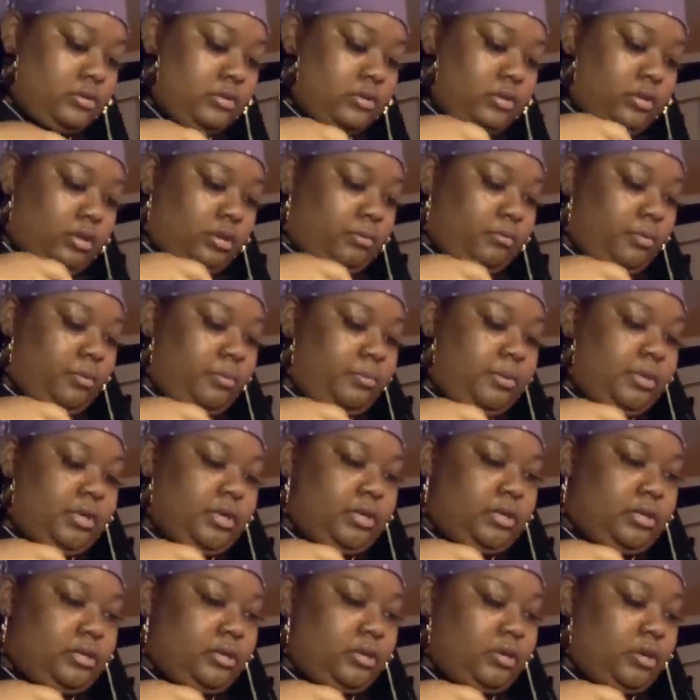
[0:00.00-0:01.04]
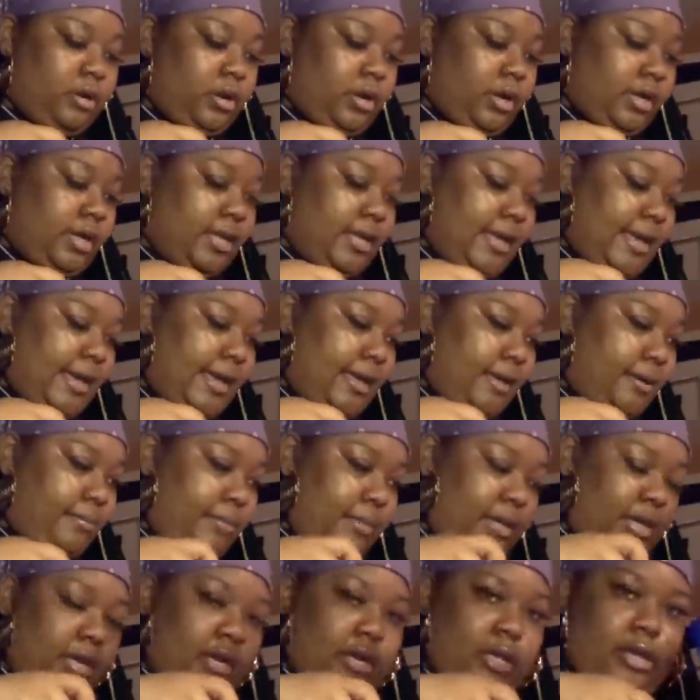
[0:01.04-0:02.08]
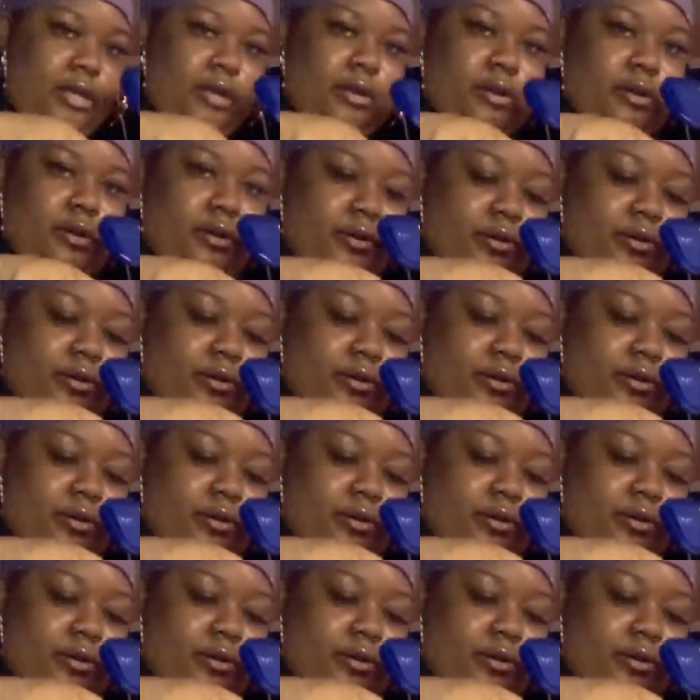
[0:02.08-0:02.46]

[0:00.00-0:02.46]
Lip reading: I'm gonna put her game in here.